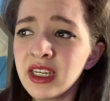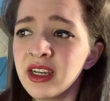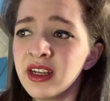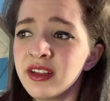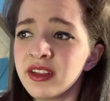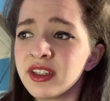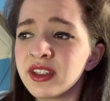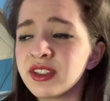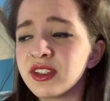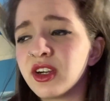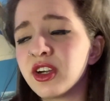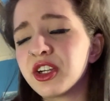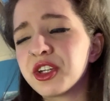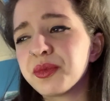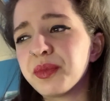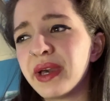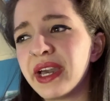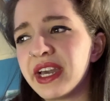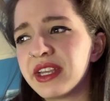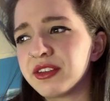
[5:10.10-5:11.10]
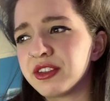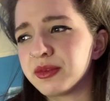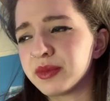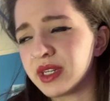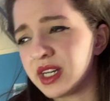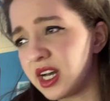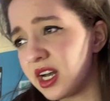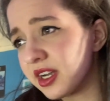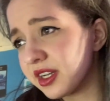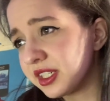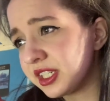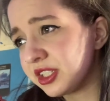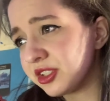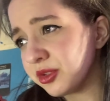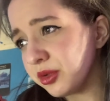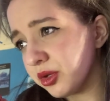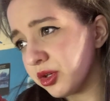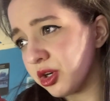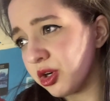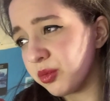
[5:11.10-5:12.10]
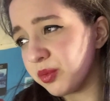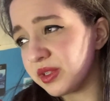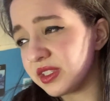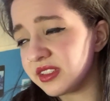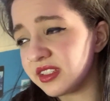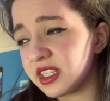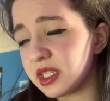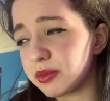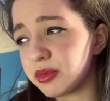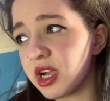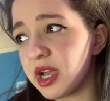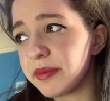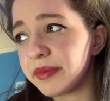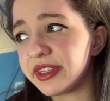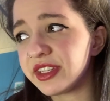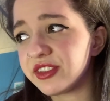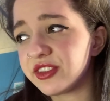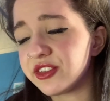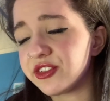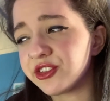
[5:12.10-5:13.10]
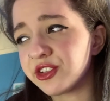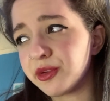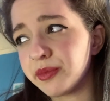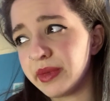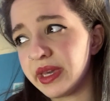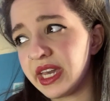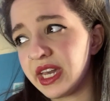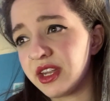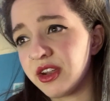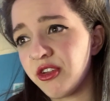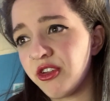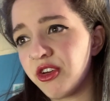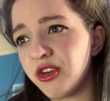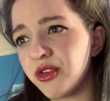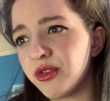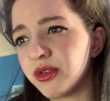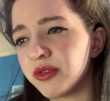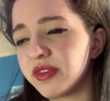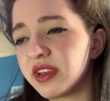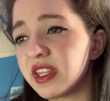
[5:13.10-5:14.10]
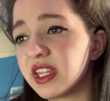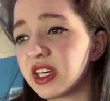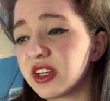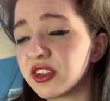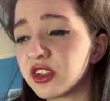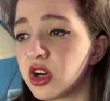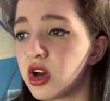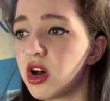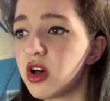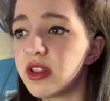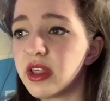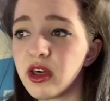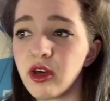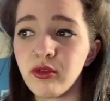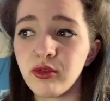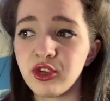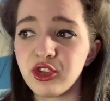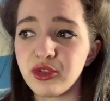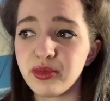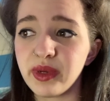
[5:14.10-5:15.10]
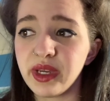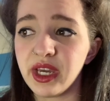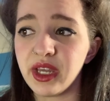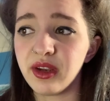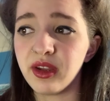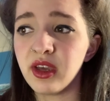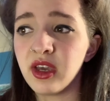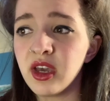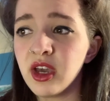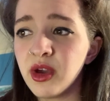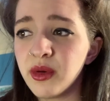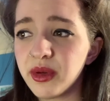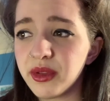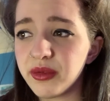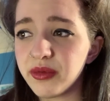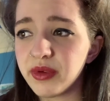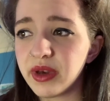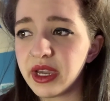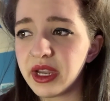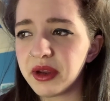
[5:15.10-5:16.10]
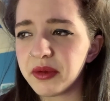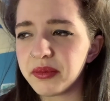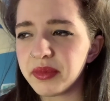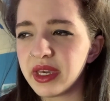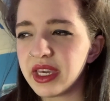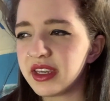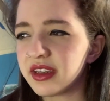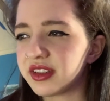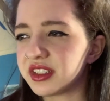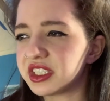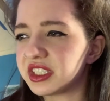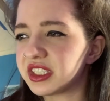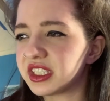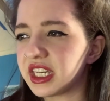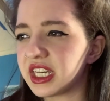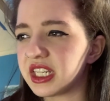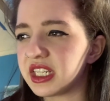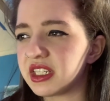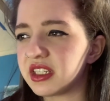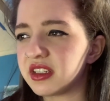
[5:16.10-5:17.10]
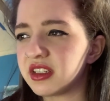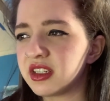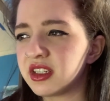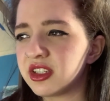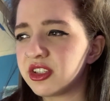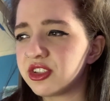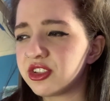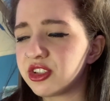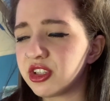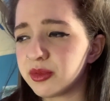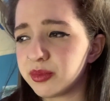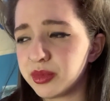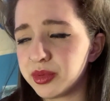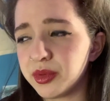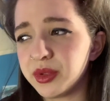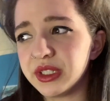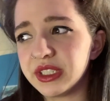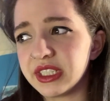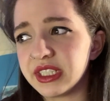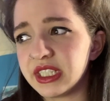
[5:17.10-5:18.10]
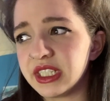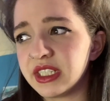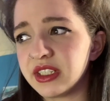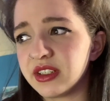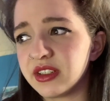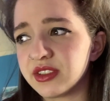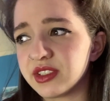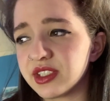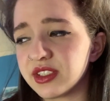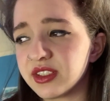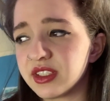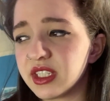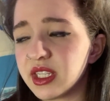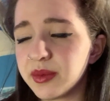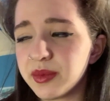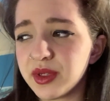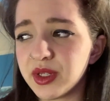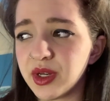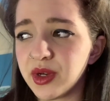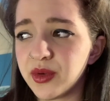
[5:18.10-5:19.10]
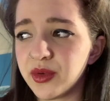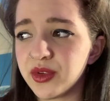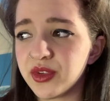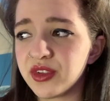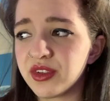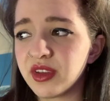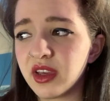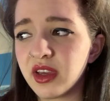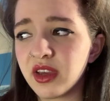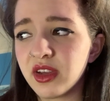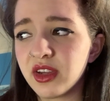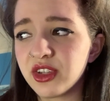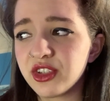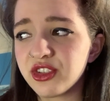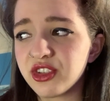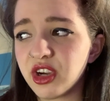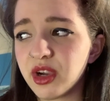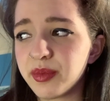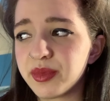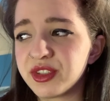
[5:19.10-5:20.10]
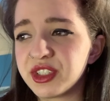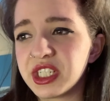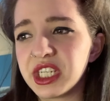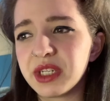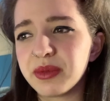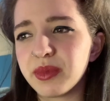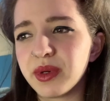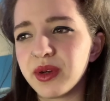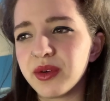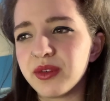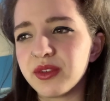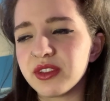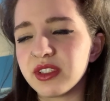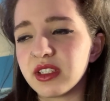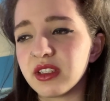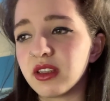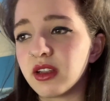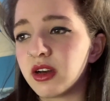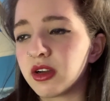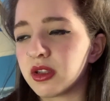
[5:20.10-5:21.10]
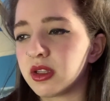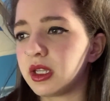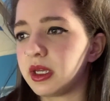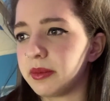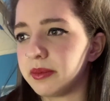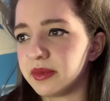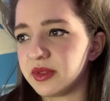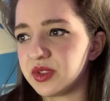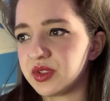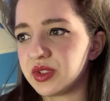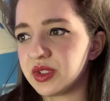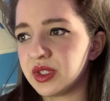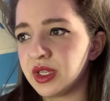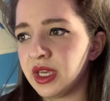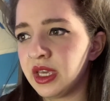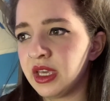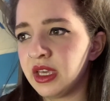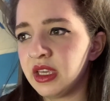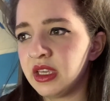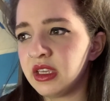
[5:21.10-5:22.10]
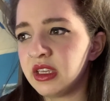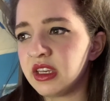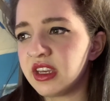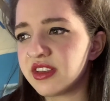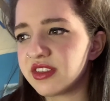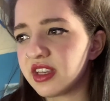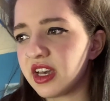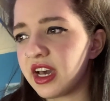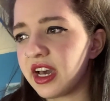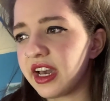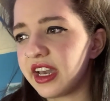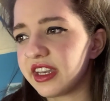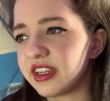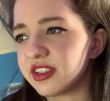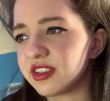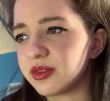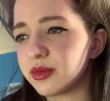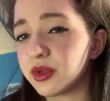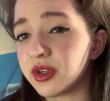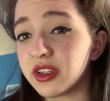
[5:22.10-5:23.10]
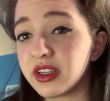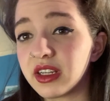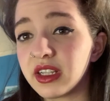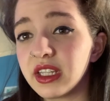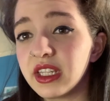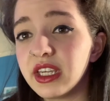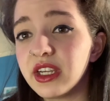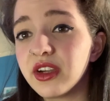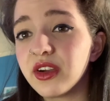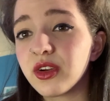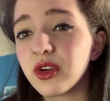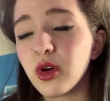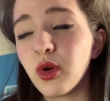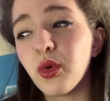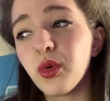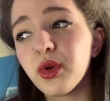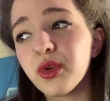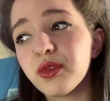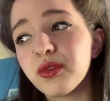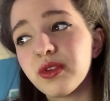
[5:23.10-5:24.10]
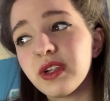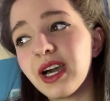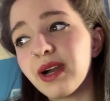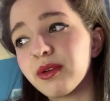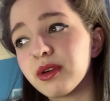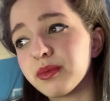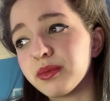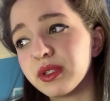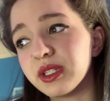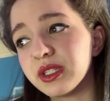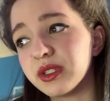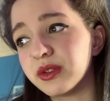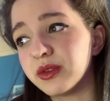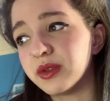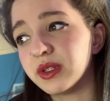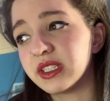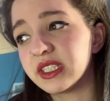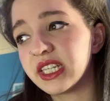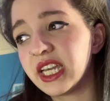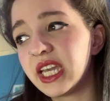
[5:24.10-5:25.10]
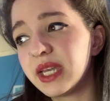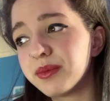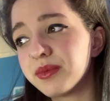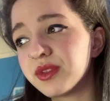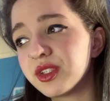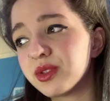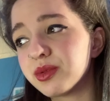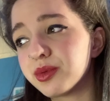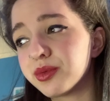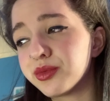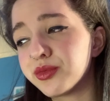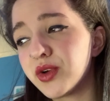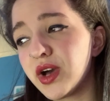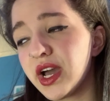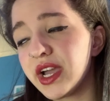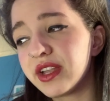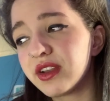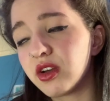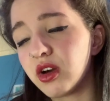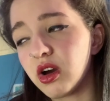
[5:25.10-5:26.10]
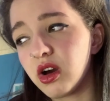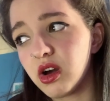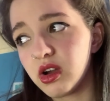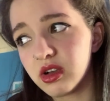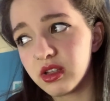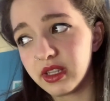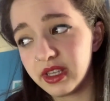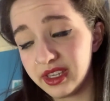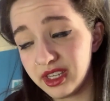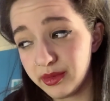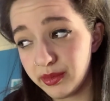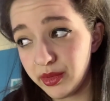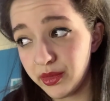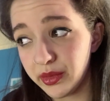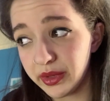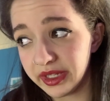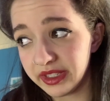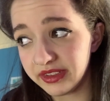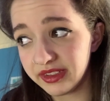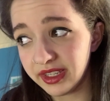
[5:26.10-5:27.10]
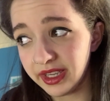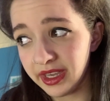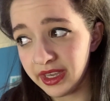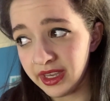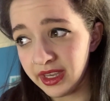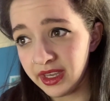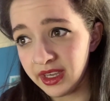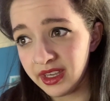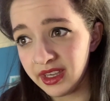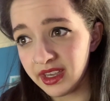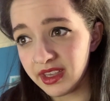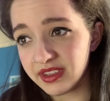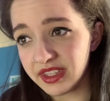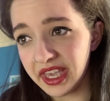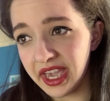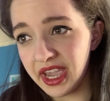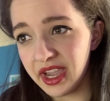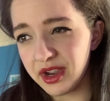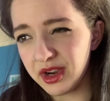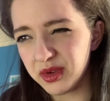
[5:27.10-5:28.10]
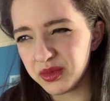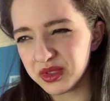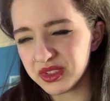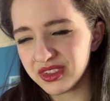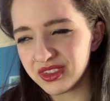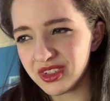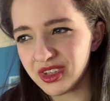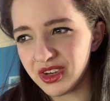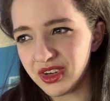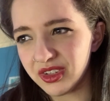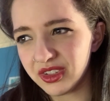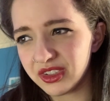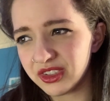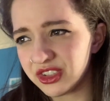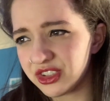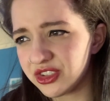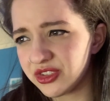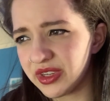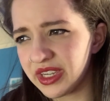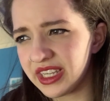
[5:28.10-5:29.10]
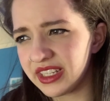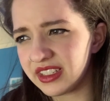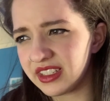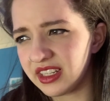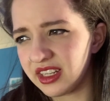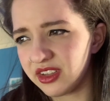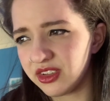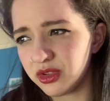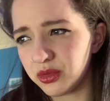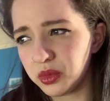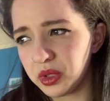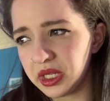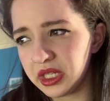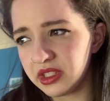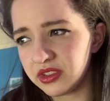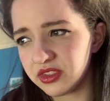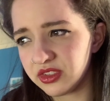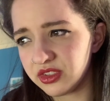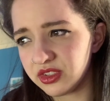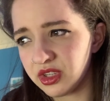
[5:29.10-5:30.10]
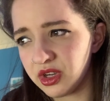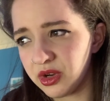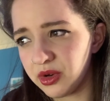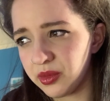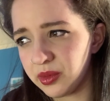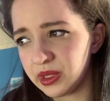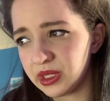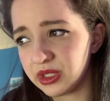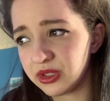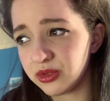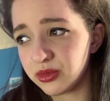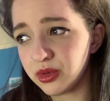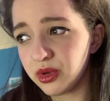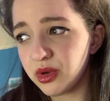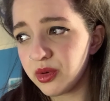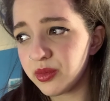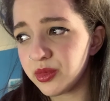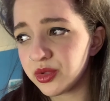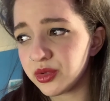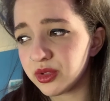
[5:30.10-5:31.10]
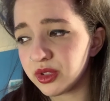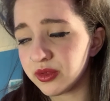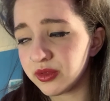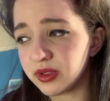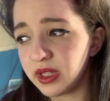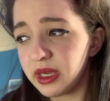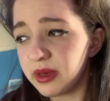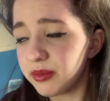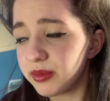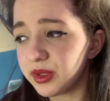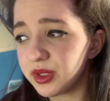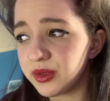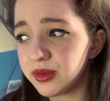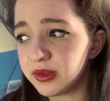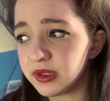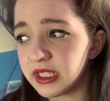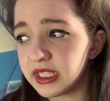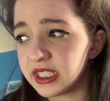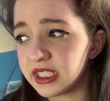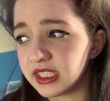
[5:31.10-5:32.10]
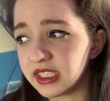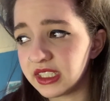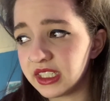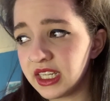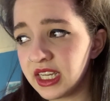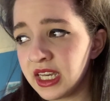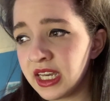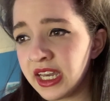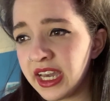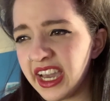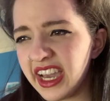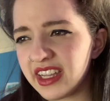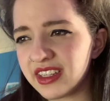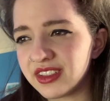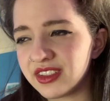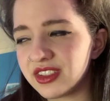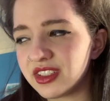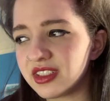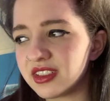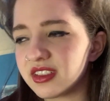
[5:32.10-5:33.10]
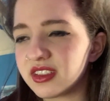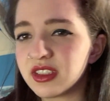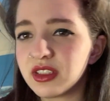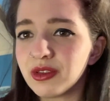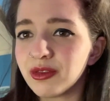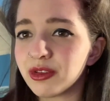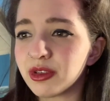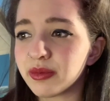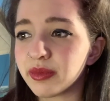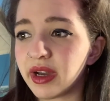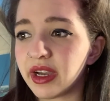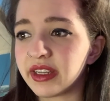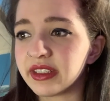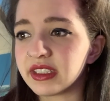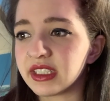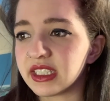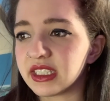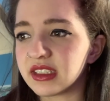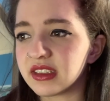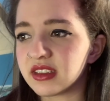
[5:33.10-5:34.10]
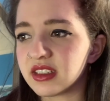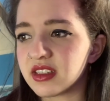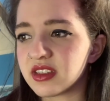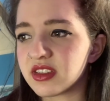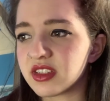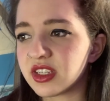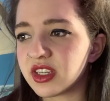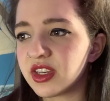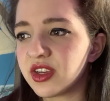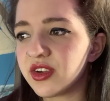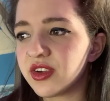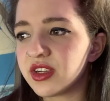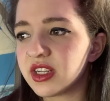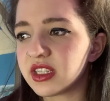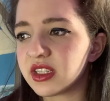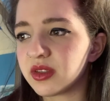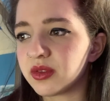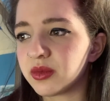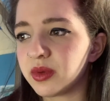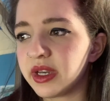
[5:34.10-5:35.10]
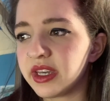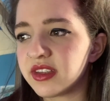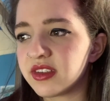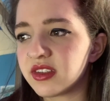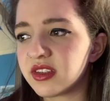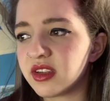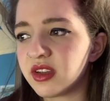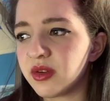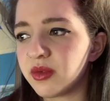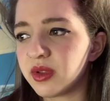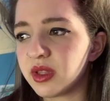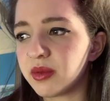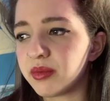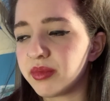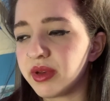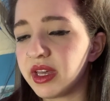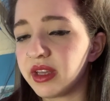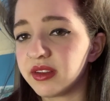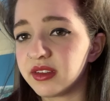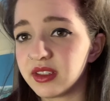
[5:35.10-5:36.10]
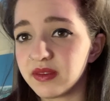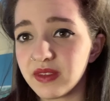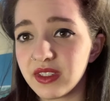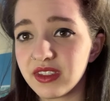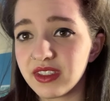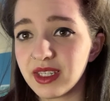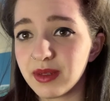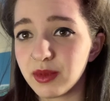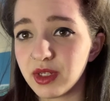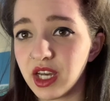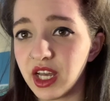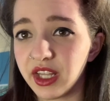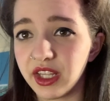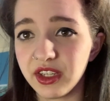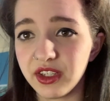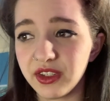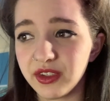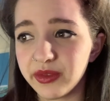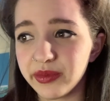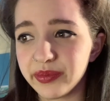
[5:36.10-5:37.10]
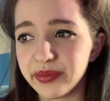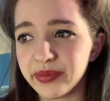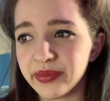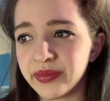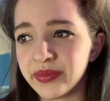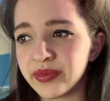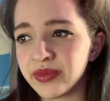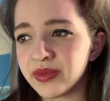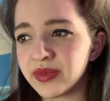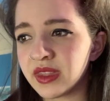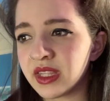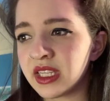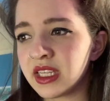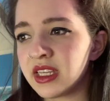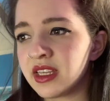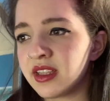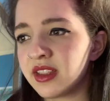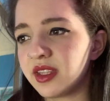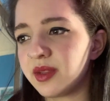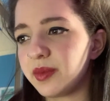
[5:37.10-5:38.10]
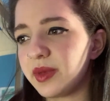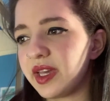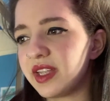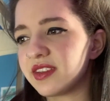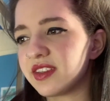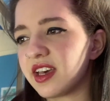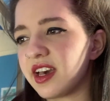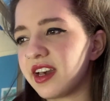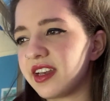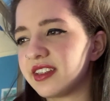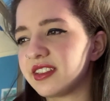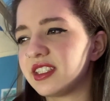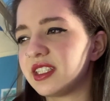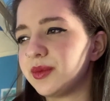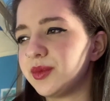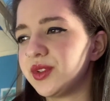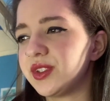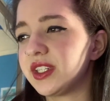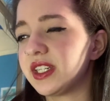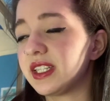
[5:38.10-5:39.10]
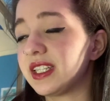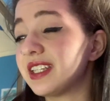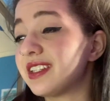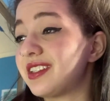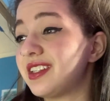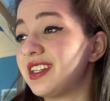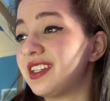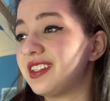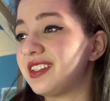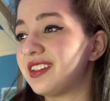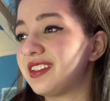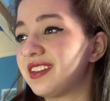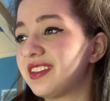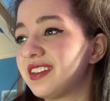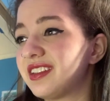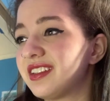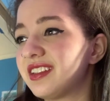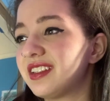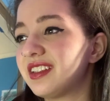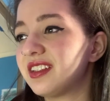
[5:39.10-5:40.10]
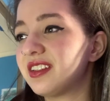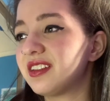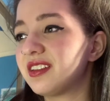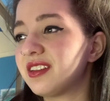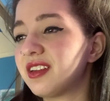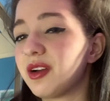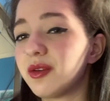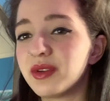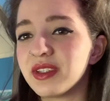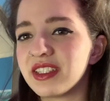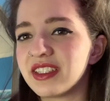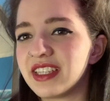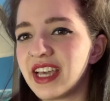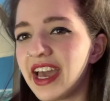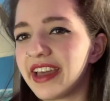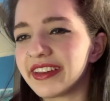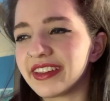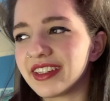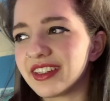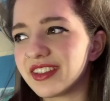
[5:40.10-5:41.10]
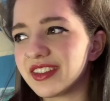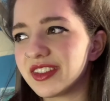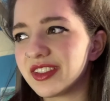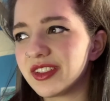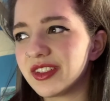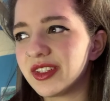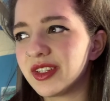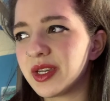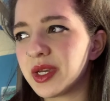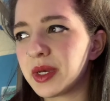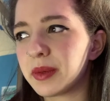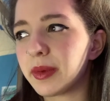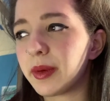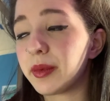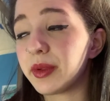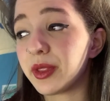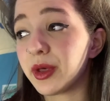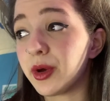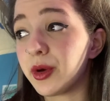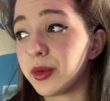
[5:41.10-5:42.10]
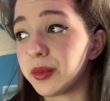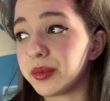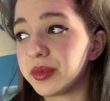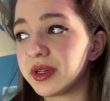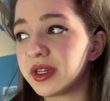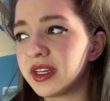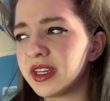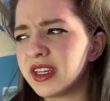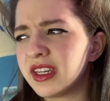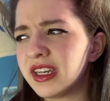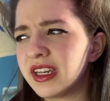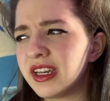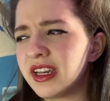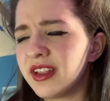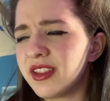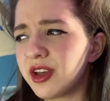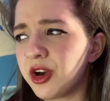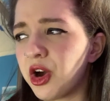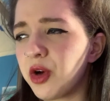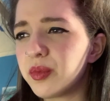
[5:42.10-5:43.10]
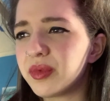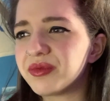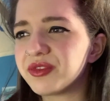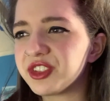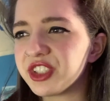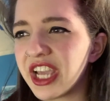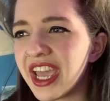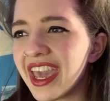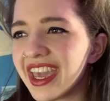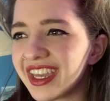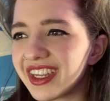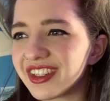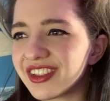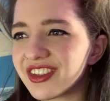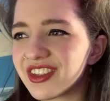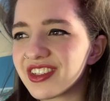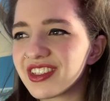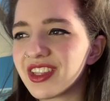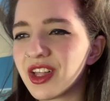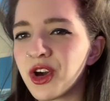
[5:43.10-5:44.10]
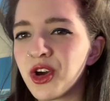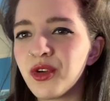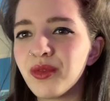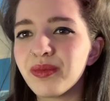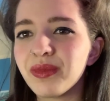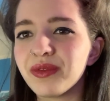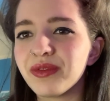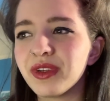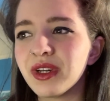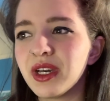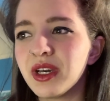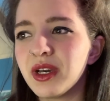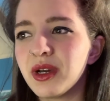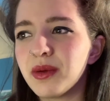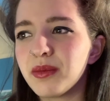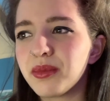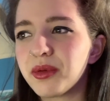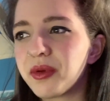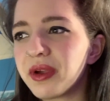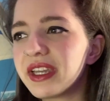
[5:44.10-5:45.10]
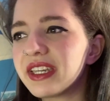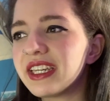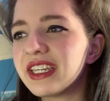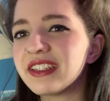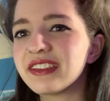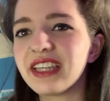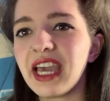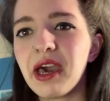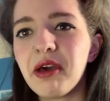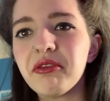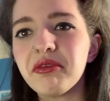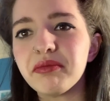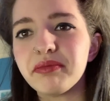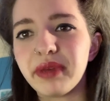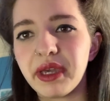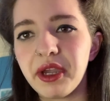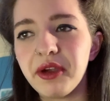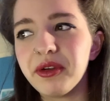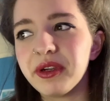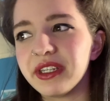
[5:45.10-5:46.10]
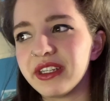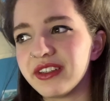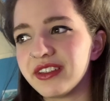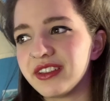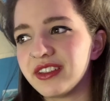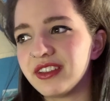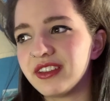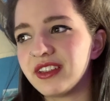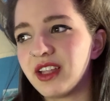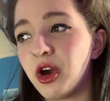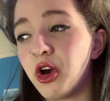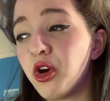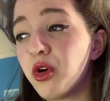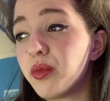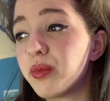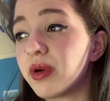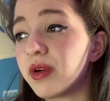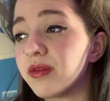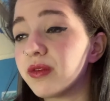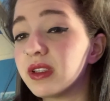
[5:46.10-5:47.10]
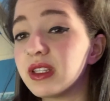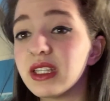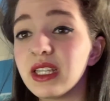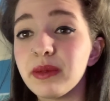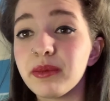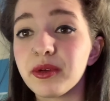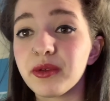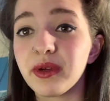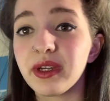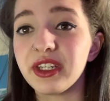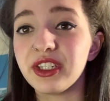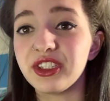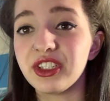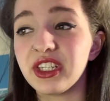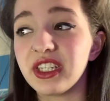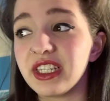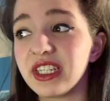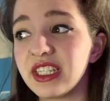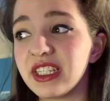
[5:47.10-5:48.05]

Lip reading: The dark paneled mahogany door opens at the Prime Minister's command, revealing a tall elvish man with fair pinkish skin, sharp pointed ears, a slim nose, sharp cheekbones, and long limbs. His eyes were a clear cornflower blue and came to a fine hawk-like point. His hair was long, straight, and as white as snow, and his robes were of light blue linen, edged in silver bindings and secured at the waist with a belt of the same color. The man's eyes seemed to glisten, not with sadness, but with hope. The hope of change, the hope of breaking down barriers, the hope of liberation.